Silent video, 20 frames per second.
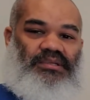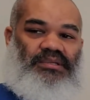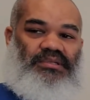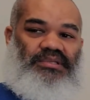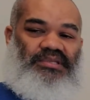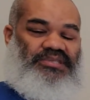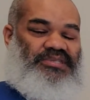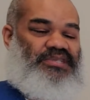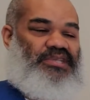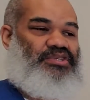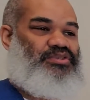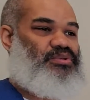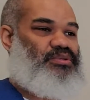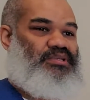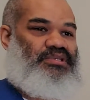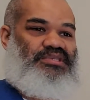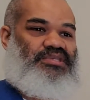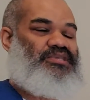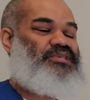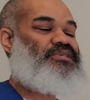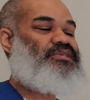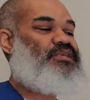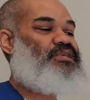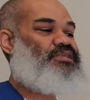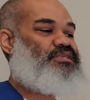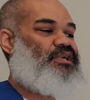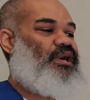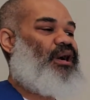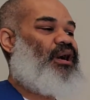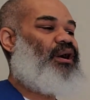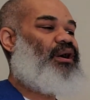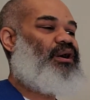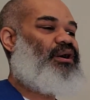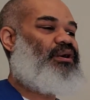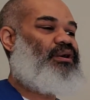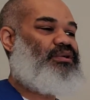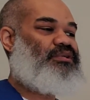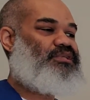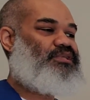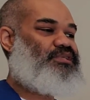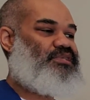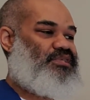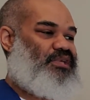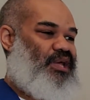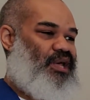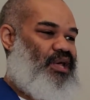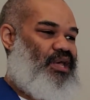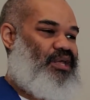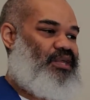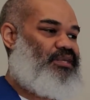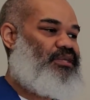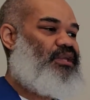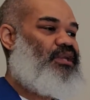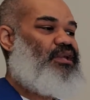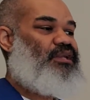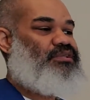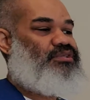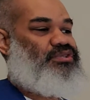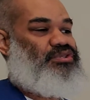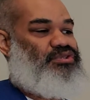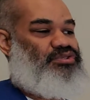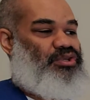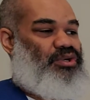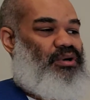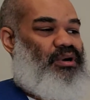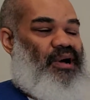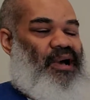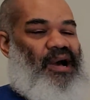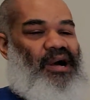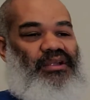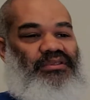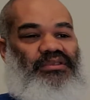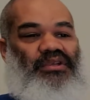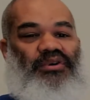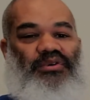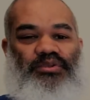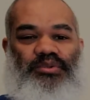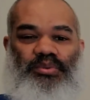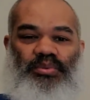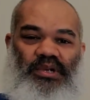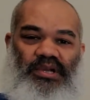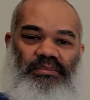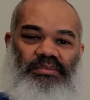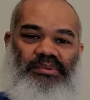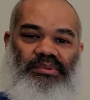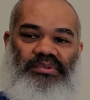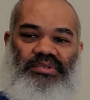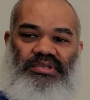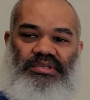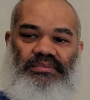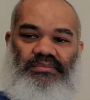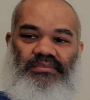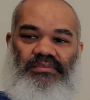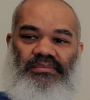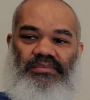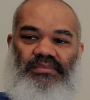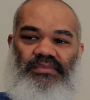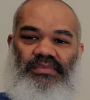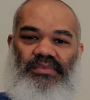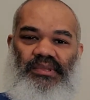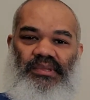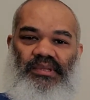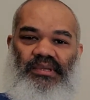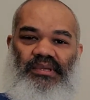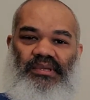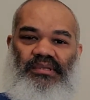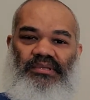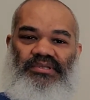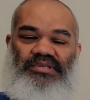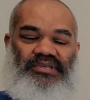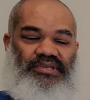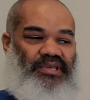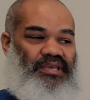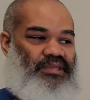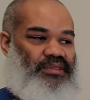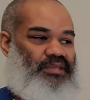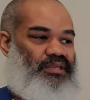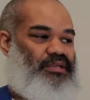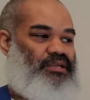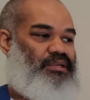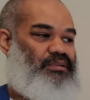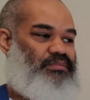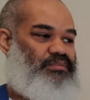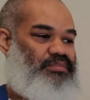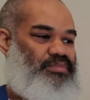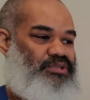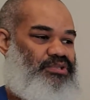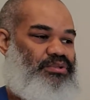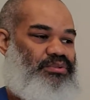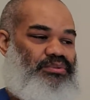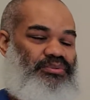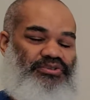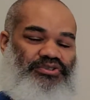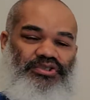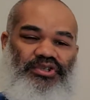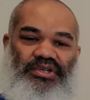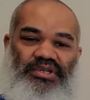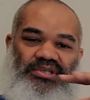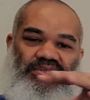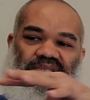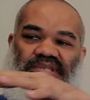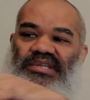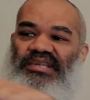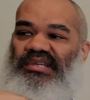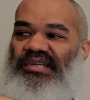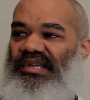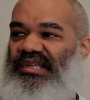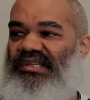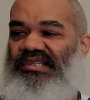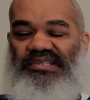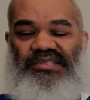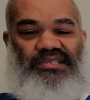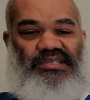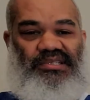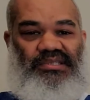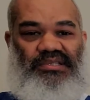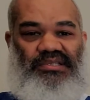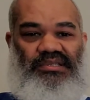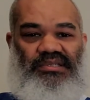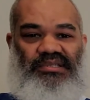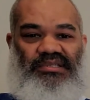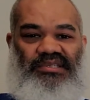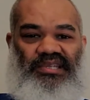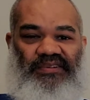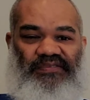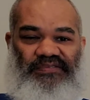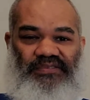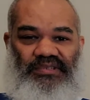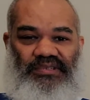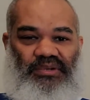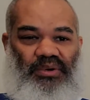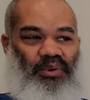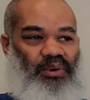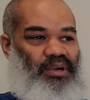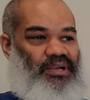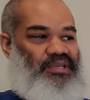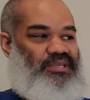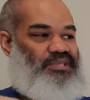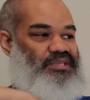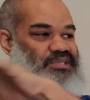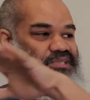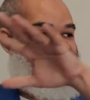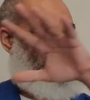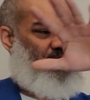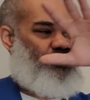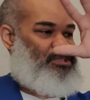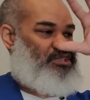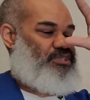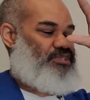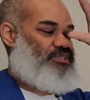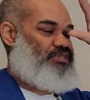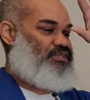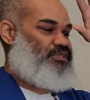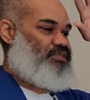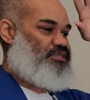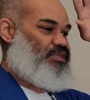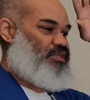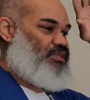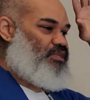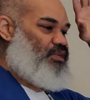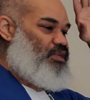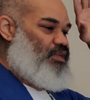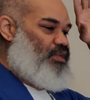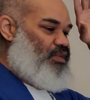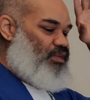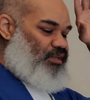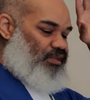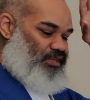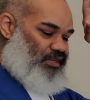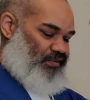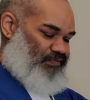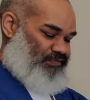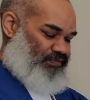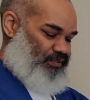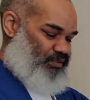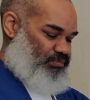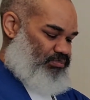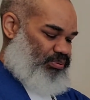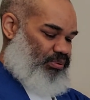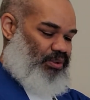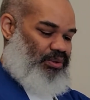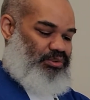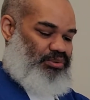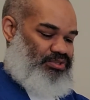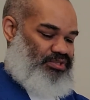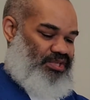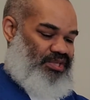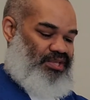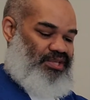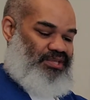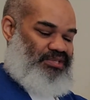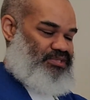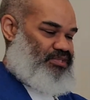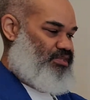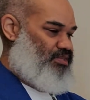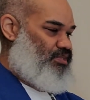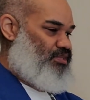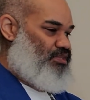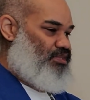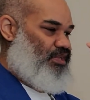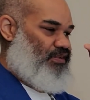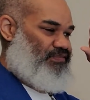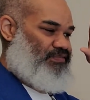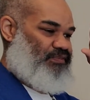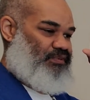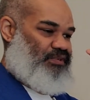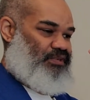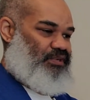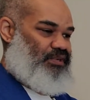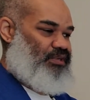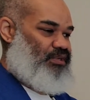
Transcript: The Central is all designed to draw out those rebels, to get them to trust in these different organizations and different protests and different